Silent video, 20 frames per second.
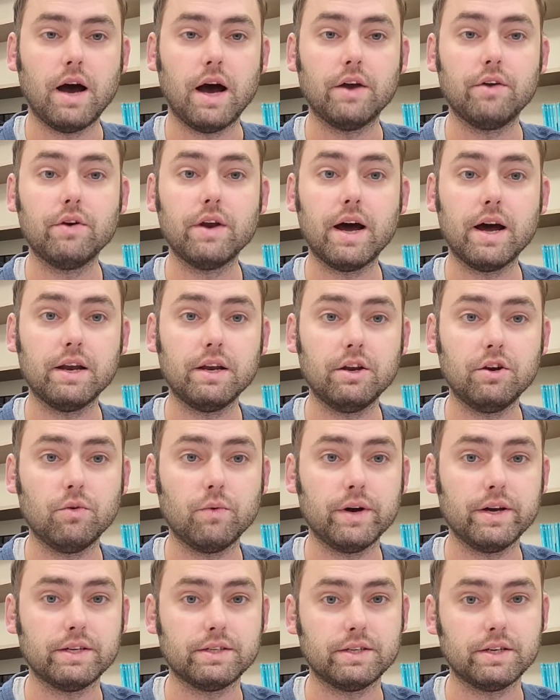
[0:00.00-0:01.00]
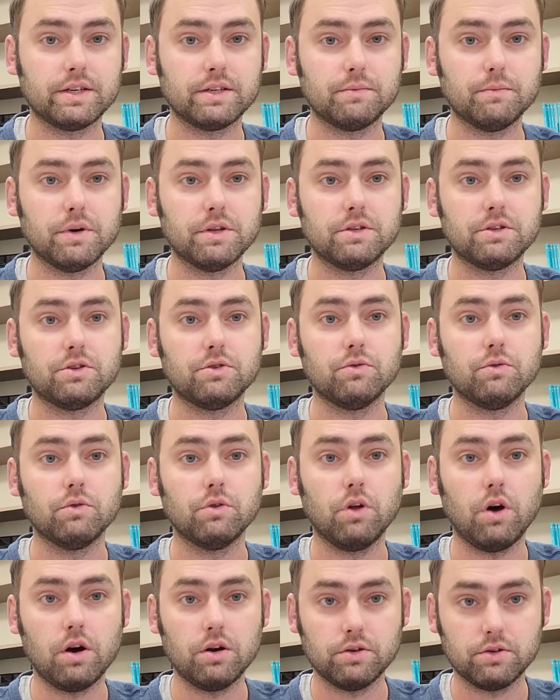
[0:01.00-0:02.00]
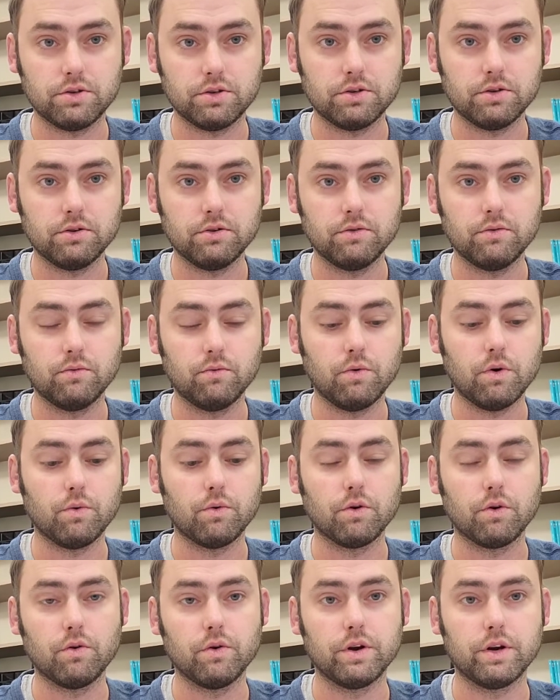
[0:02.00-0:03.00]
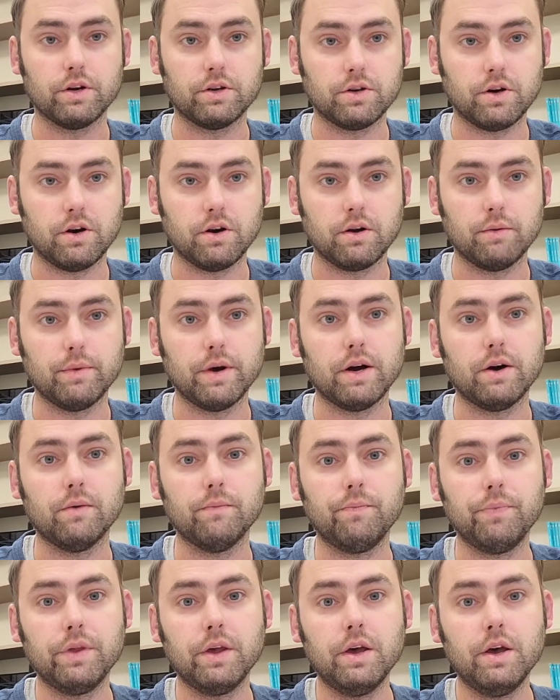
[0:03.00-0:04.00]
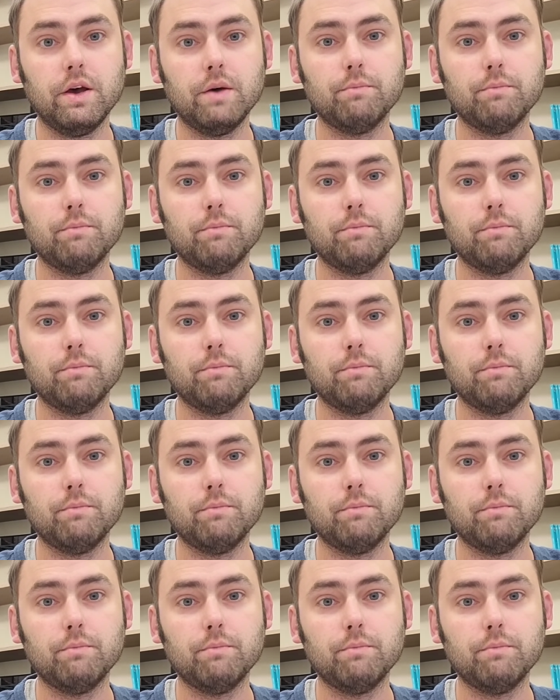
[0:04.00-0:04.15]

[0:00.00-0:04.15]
I do not need to wait 6 months to launch what we're going to talk about,